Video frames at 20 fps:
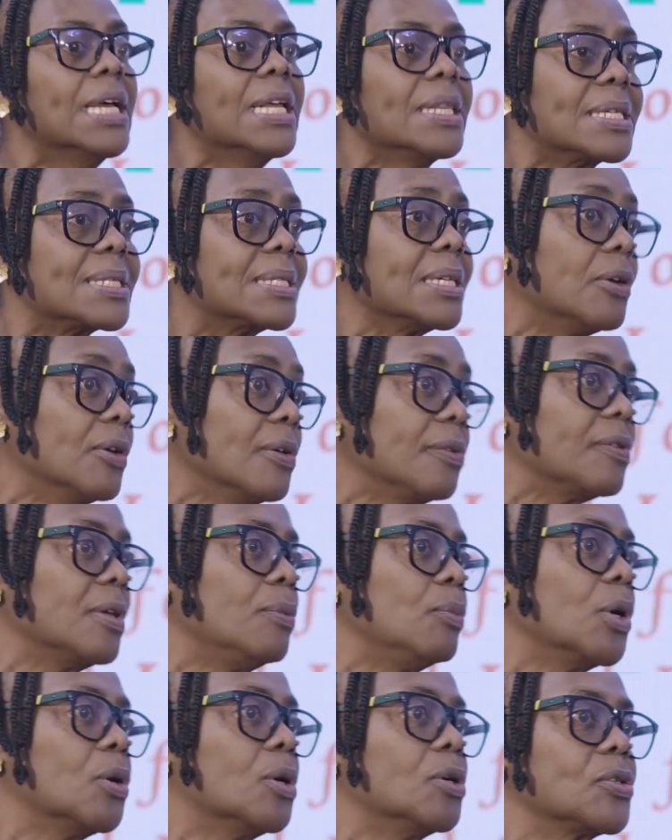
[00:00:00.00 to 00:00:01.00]
The second
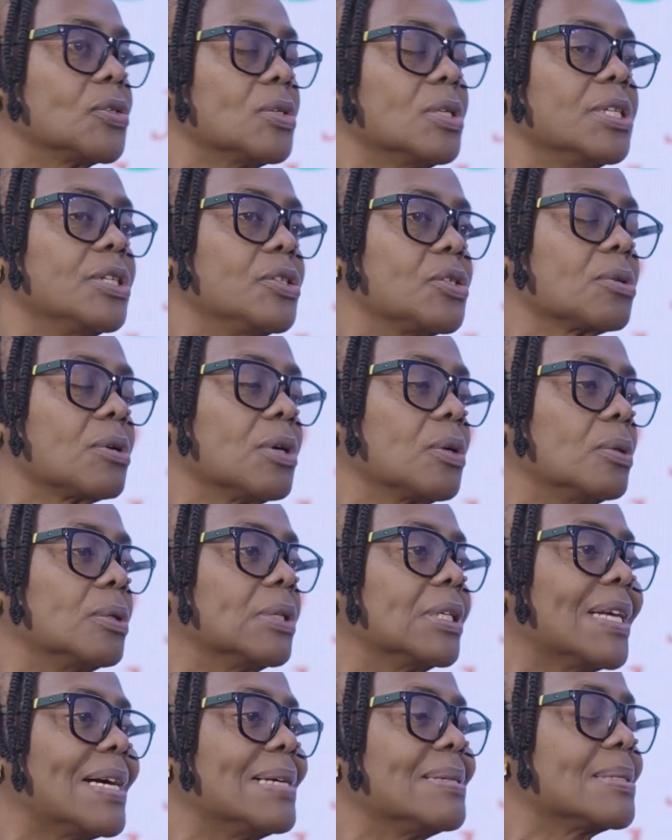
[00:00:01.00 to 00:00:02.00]
thing we also need to
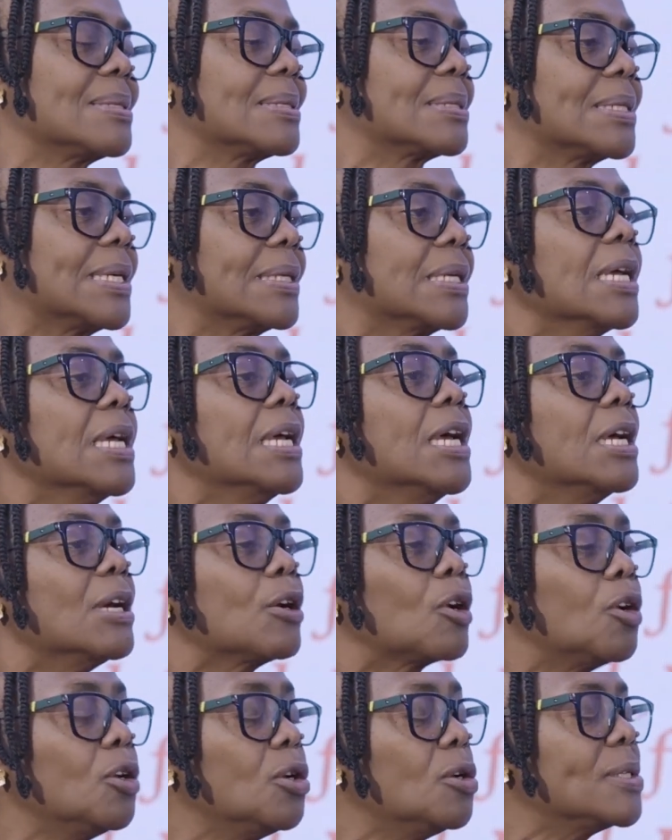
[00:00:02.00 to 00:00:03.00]
recognize is that
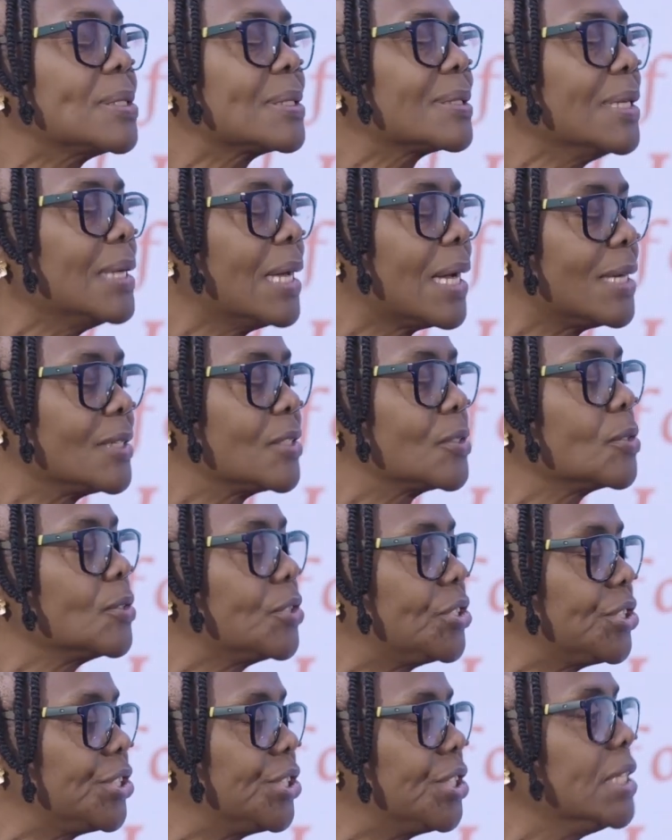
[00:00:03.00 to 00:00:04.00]
closely
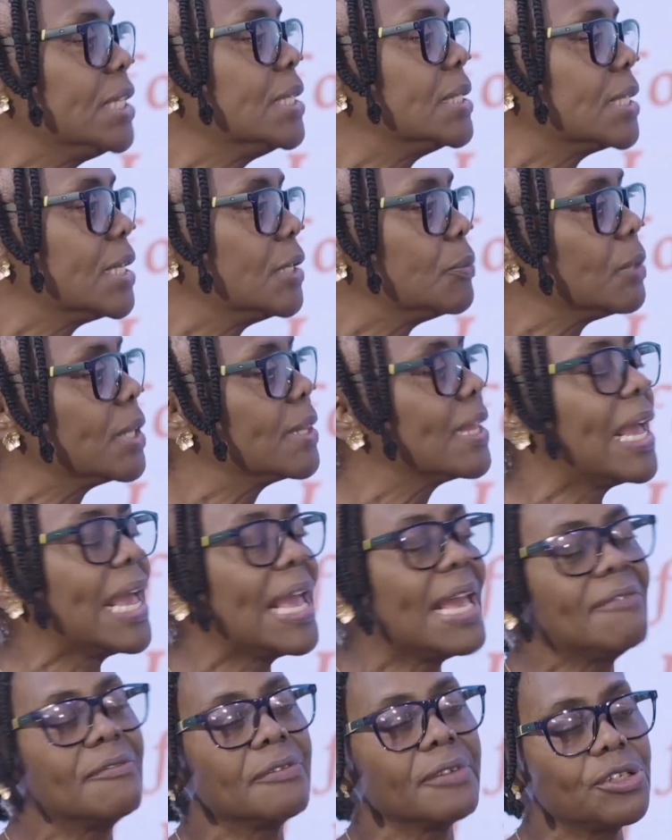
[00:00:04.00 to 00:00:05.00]
associated with
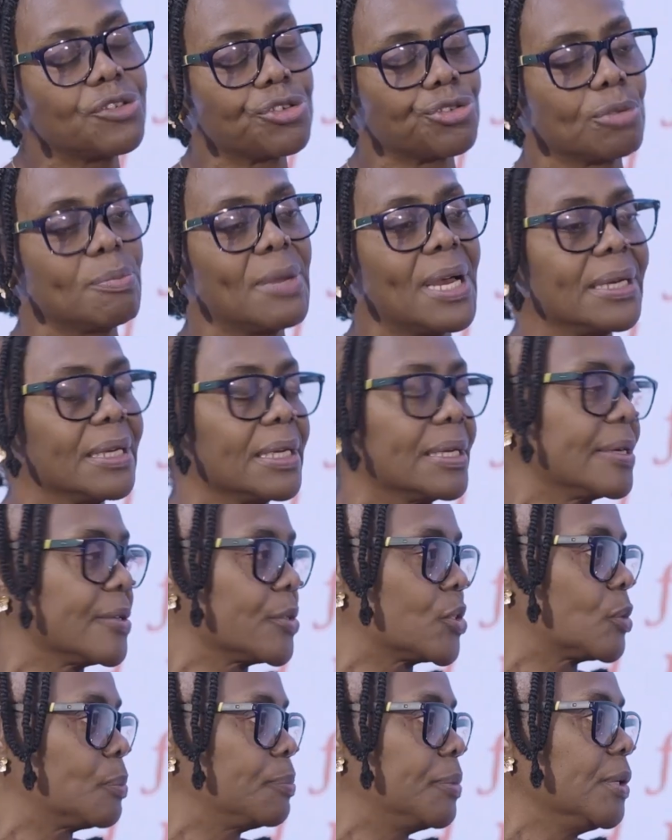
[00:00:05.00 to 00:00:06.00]
every traumatic
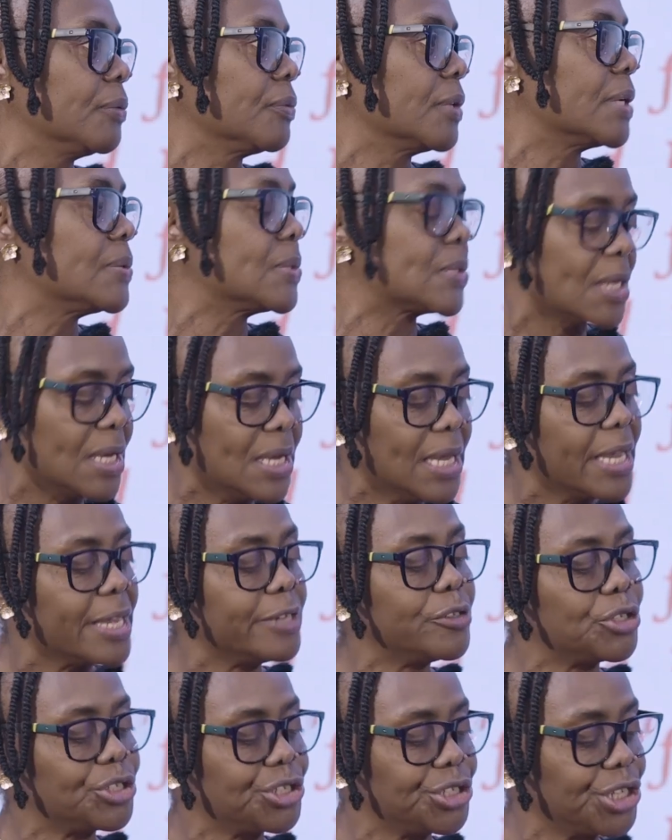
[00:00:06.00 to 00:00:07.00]
experience
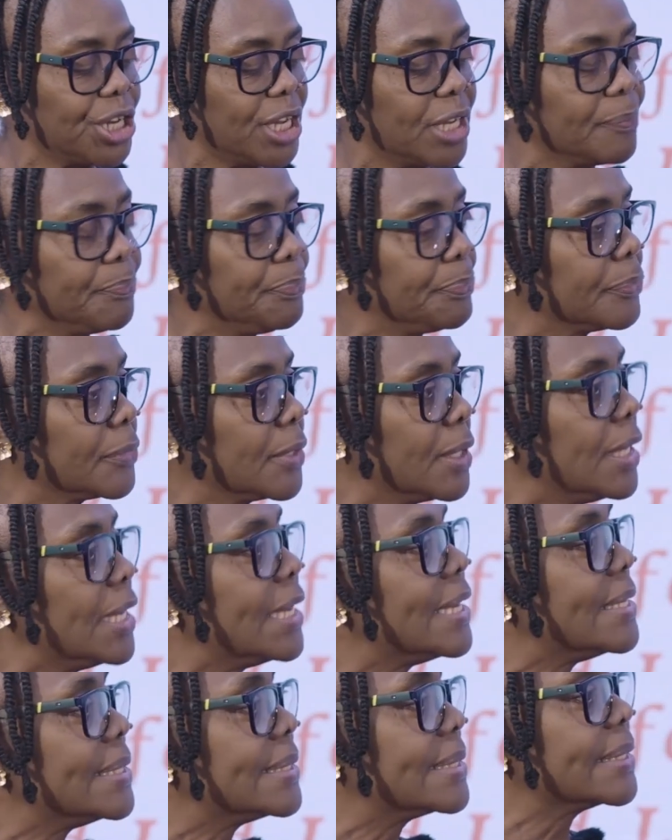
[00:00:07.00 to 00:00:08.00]
is shame,
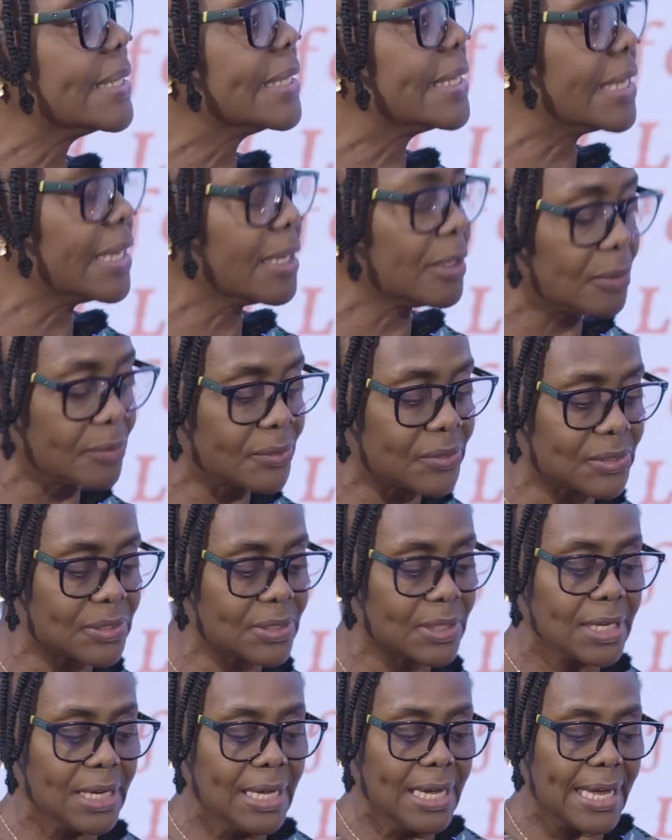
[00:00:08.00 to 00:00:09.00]
is hmm.
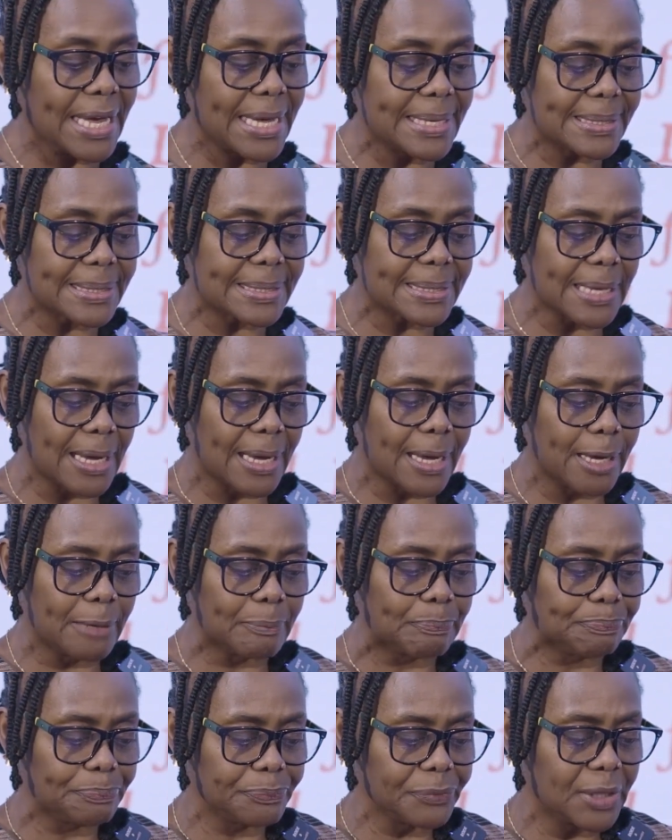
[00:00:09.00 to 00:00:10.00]
guilt, is
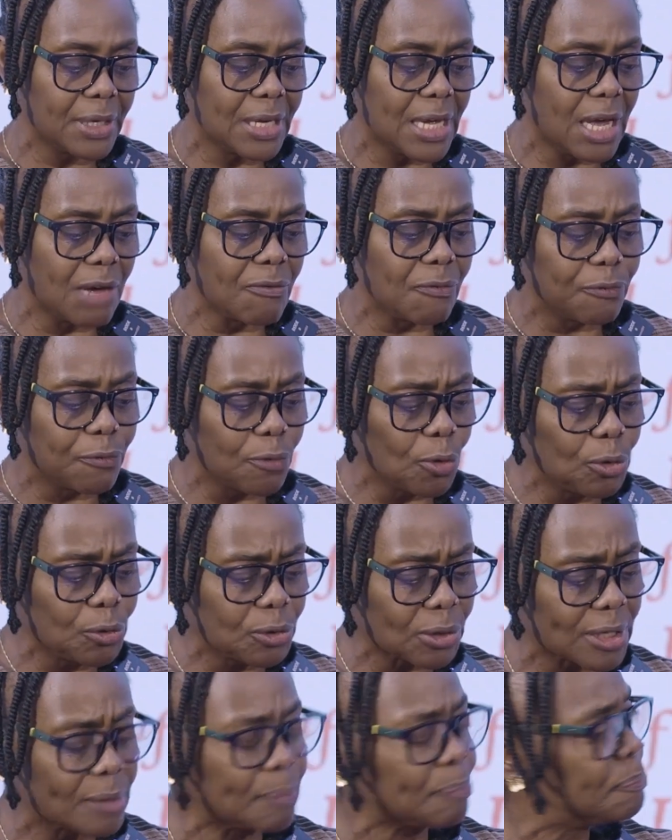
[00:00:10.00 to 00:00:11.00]
um, a
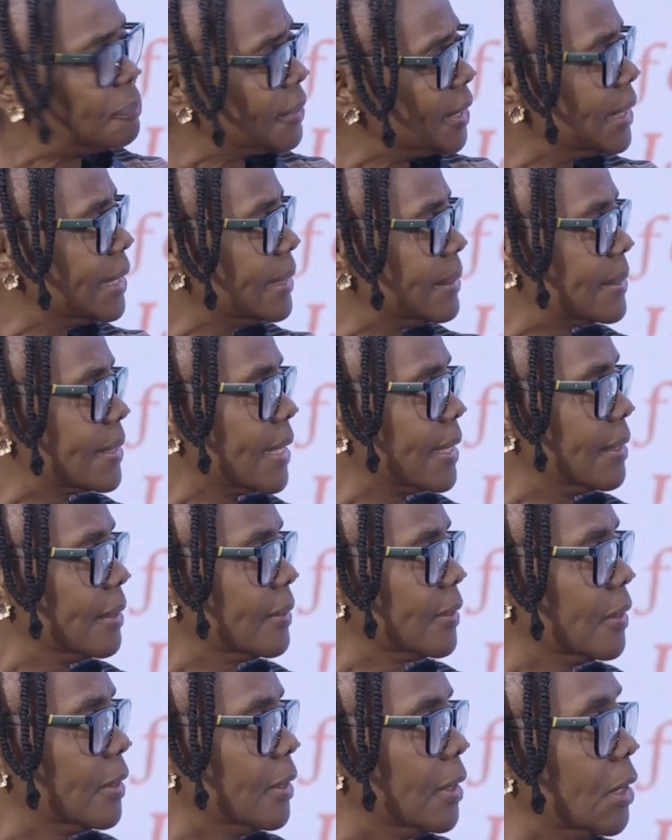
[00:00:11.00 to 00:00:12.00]
vulnerability
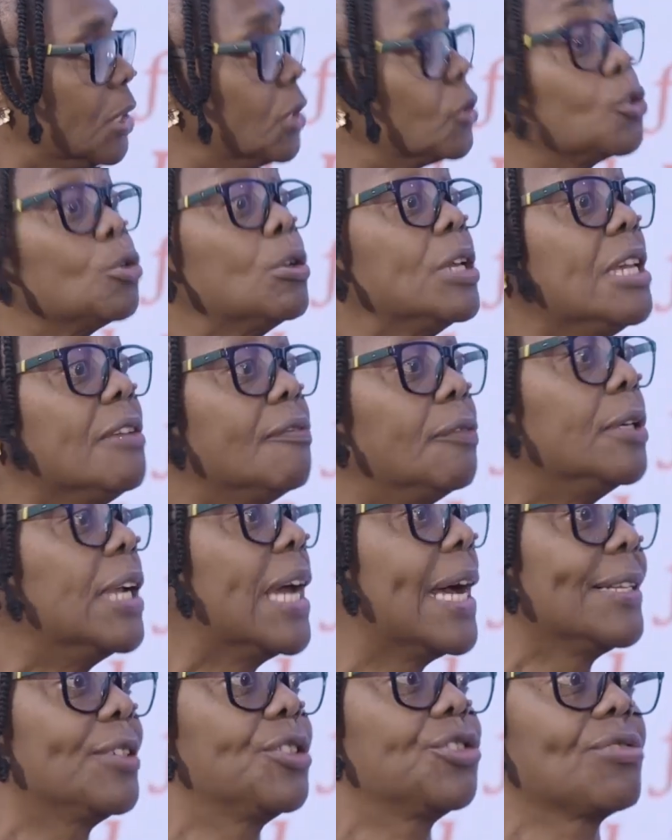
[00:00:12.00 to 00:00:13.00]
mm. to even
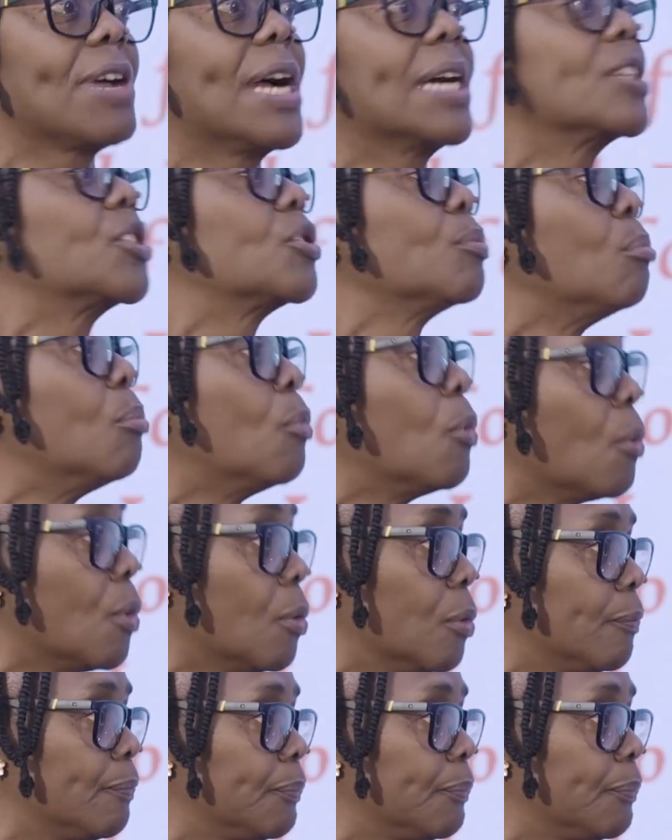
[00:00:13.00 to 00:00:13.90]
attract more.